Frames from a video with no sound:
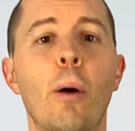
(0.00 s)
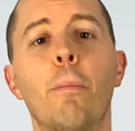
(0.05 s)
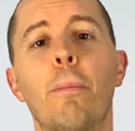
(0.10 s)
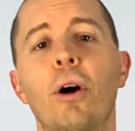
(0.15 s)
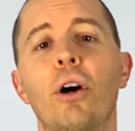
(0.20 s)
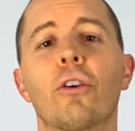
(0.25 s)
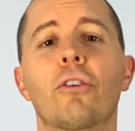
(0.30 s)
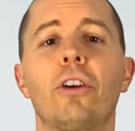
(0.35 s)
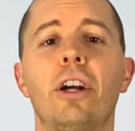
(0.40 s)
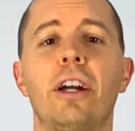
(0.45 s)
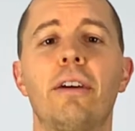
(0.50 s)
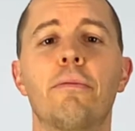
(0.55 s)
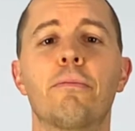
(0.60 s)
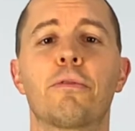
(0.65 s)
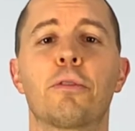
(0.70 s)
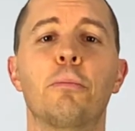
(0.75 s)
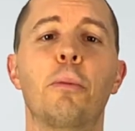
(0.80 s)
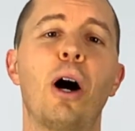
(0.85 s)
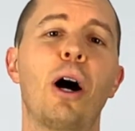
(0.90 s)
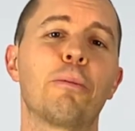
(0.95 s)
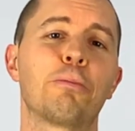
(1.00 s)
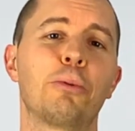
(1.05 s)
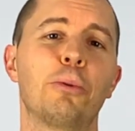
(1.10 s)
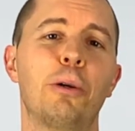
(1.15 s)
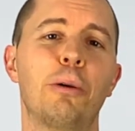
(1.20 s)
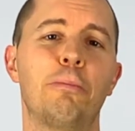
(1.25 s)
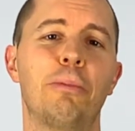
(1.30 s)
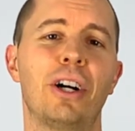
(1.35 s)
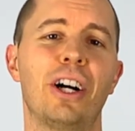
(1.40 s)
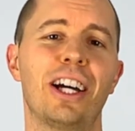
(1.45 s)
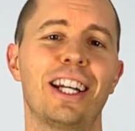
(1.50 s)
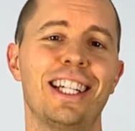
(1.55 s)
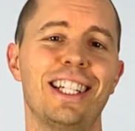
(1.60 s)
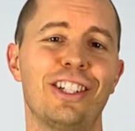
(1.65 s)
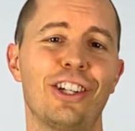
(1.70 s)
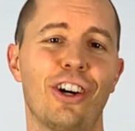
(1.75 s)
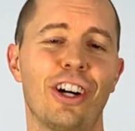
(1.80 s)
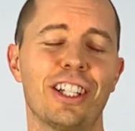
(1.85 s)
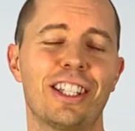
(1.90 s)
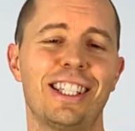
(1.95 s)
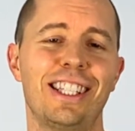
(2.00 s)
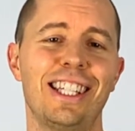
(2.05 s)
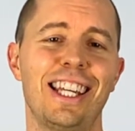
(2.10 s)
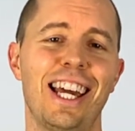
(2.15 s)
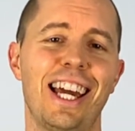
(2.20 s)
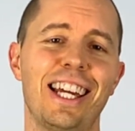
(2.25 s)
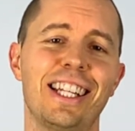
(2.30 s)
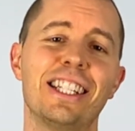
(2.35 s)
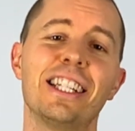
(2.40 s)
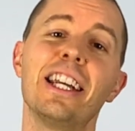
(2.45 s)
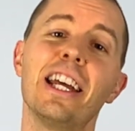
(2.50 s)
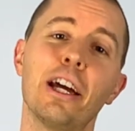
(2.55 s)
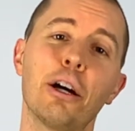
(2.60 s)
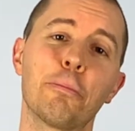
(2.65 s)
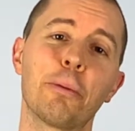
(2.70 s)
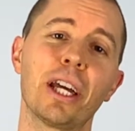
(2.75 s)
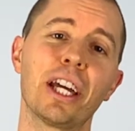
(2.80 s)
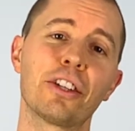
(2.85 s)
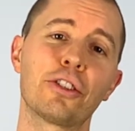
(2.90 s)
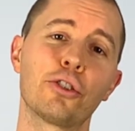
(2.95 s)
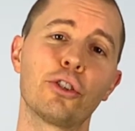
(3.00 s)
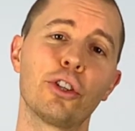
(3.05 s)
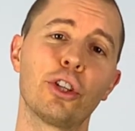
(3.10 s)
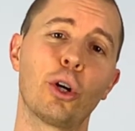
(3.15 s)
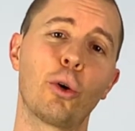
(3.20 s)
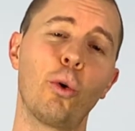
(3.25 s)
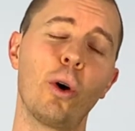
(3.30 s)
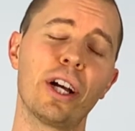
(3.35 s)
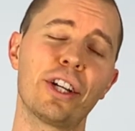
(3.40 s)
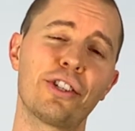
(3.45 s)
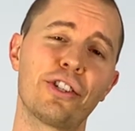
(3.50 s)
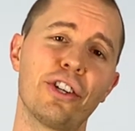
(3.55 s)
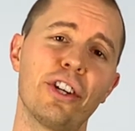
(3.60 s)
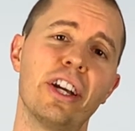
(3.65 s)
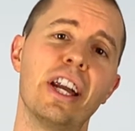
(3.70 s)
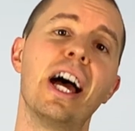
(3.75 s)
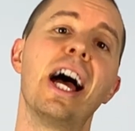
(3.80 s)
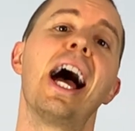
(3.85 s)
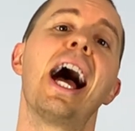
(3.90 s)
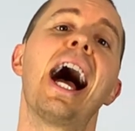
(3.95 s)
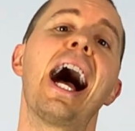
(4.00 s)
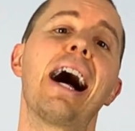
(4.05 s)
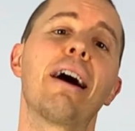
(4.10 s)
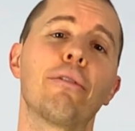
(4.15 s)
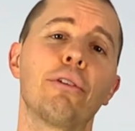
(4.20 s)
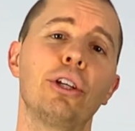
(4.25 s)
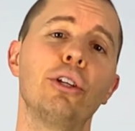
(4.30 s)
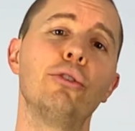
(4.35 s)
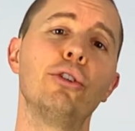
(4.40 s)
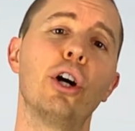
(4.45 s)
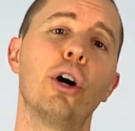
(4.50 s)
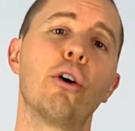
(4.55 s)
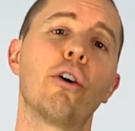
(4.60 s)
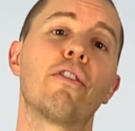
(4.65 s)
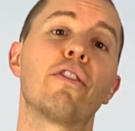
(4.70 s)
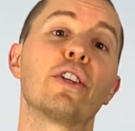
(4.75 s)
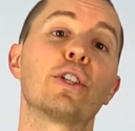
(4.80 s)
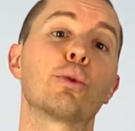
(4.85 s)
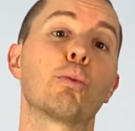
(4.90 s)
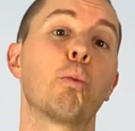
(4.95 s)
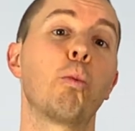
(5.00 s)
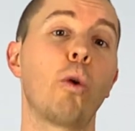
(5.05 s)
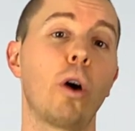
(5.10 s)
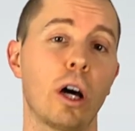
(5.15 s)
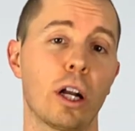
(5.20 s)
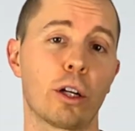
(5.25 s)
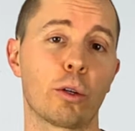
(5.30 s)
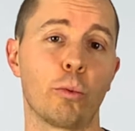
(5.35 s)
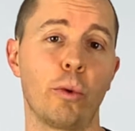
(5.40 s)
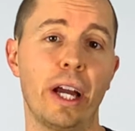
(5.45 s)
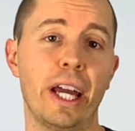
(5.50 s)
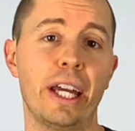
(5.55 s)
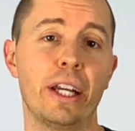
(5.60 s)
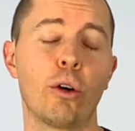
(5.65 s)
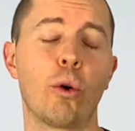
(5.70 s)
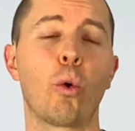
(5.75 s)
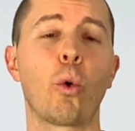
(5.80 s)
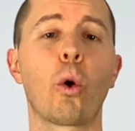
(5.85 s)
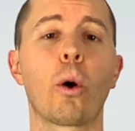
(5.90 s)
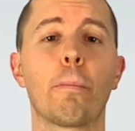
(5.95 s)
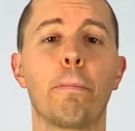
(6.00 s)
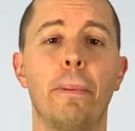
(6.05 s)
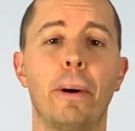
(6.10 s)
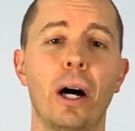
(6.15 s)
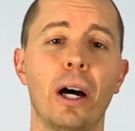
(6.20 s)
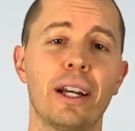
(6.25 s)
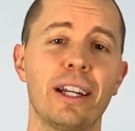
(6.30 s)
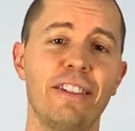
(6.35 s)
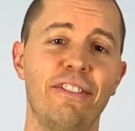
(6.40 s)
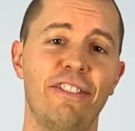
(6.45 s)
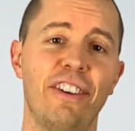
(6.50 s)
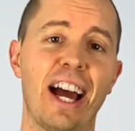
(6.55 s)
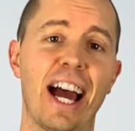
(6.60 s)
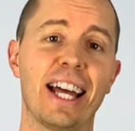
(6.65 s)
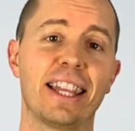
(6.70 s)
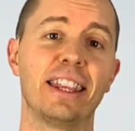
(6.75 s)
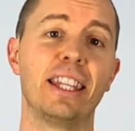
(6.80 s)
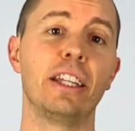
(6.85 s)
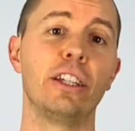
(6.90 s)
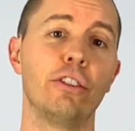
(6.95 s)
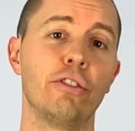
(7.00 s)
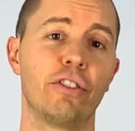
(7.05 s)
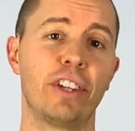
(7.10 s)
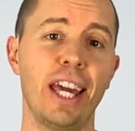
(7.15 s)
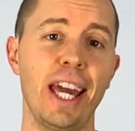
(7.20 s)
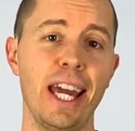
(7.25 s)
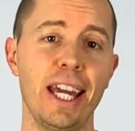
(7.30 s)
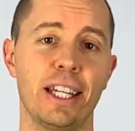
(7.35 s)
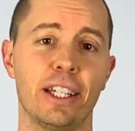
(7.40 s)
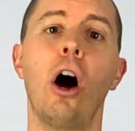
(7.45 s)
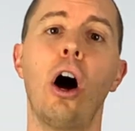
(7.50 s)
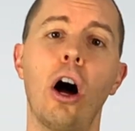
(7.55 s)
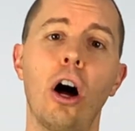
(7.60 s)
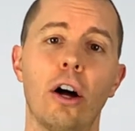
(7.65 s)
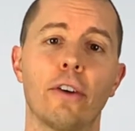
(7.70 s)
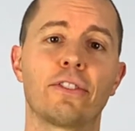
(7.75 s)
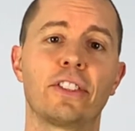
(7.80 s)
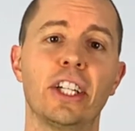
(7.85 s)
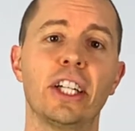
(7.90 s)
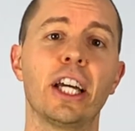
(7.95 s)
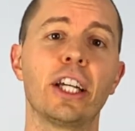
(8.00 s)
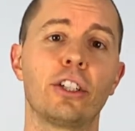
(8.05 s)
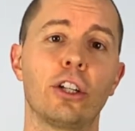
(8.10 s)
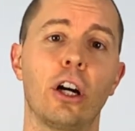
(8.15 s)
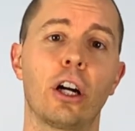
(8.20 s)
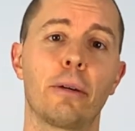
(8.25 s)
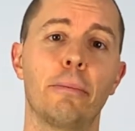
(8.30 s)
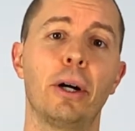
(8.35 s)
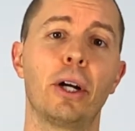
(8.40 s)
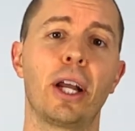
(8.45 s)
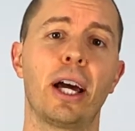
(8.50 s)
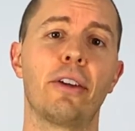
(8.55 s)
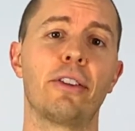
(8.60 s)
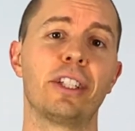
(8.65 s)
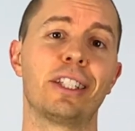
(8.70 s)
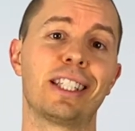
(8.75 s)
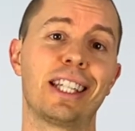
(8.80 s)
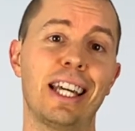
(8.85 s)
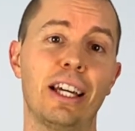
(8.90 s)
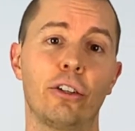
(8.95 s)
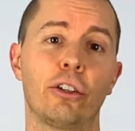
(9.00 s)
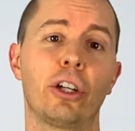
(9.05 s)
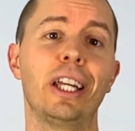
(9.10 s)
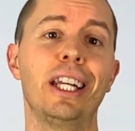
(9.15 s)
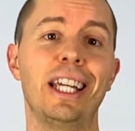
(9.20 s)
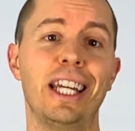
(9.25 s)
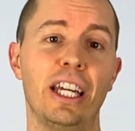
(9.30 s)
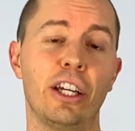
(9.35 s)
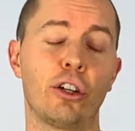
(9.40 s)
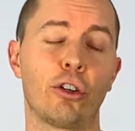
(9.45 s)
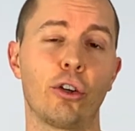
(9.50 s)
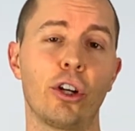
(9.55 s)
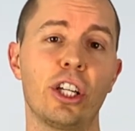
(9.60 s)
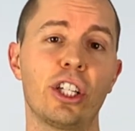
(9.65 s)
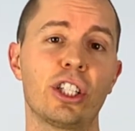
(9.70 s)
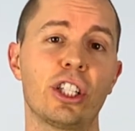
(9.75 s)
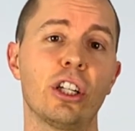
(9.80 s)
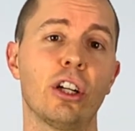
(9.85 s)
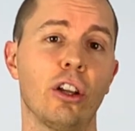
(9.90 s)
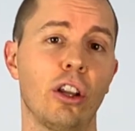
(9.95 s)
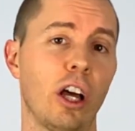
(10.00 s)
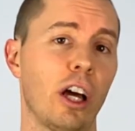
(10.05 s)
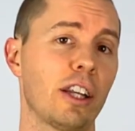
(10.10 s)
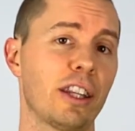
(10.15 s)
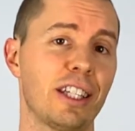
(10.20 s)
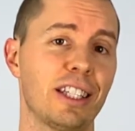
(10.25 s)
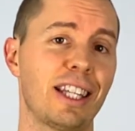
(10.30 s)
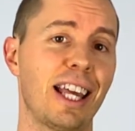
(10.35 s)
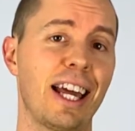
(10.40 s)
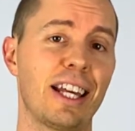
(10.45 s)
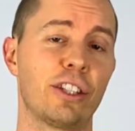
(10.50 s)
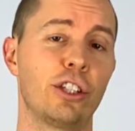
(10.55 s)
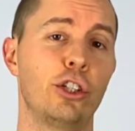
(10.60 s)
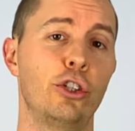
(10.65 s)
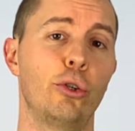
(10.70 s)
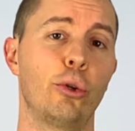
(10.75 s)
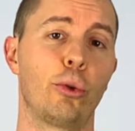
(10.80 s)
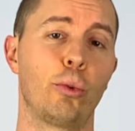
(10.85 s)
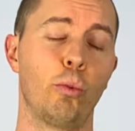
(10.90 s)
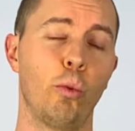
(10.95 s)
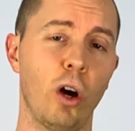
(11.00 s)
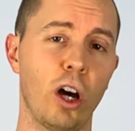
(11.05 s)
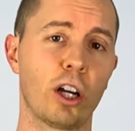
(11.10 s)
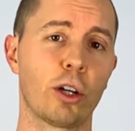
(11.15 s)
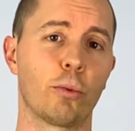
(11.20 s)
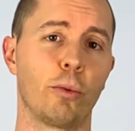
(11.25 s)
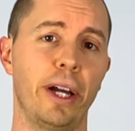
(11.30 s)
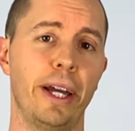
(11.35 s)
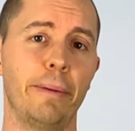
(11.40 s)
Paul Graham from OptimalBody.ca. Today I'll be answering the question, how do you know if it's water weight or body fat that you've gained? Often I talk about how the scale can increase, and a lot of this has to do with water weight.